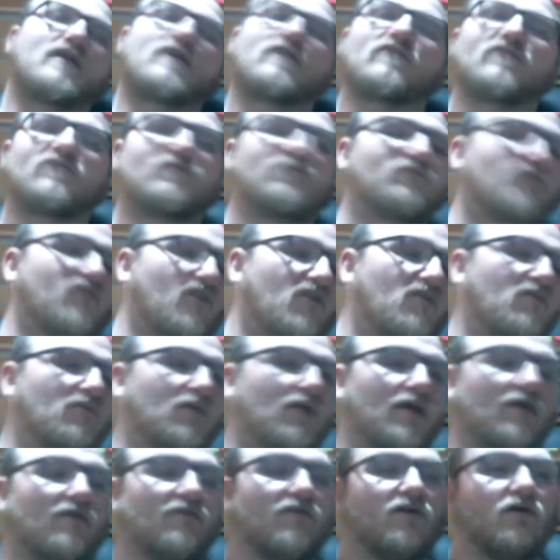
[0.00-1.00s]
They just throw
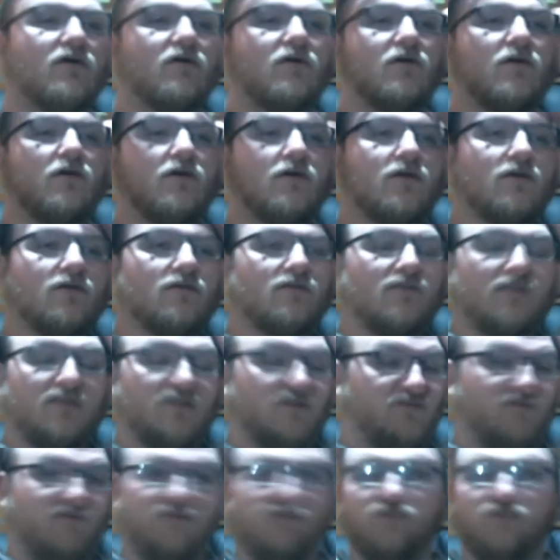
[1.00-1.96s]
whatever. There's